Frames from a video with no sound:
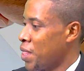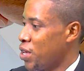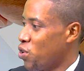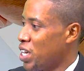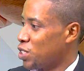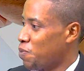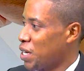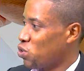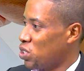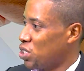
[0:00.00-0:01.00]
You don't
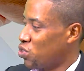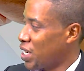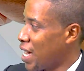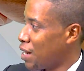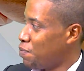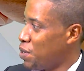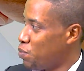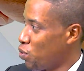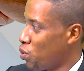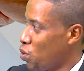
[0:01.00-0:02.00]
expect to disregard
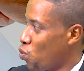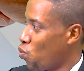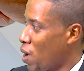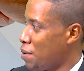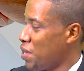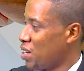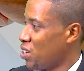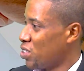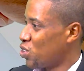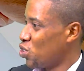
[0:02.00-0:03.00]
people. Why?
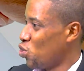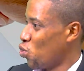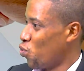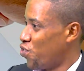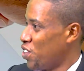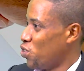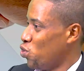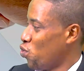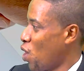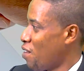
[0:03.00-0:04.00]
Because you feel
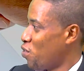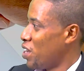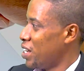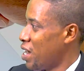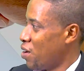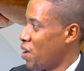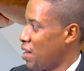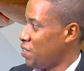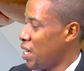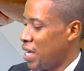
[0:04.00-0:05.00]
you have already arrived.